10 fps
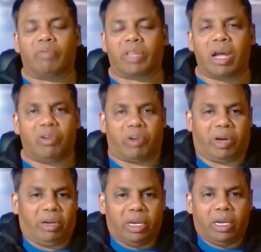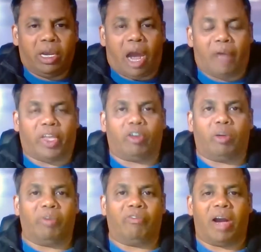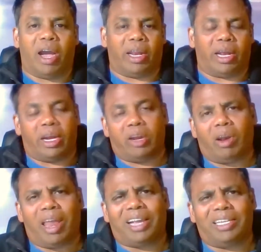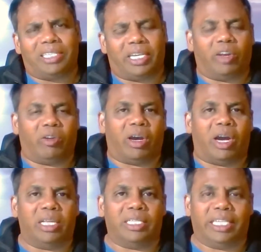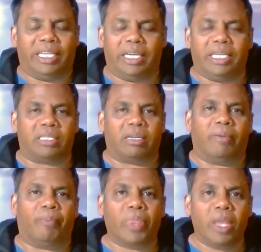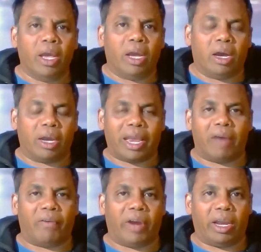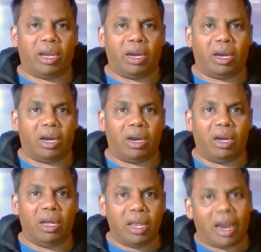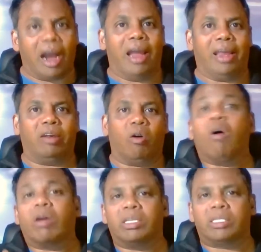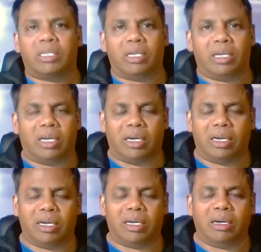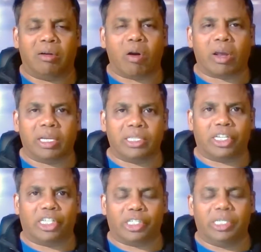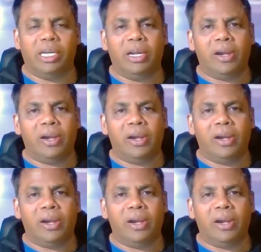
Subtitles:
of the country, I think you'll be fine. And like I said, INZ is a caring, kind, honest organization,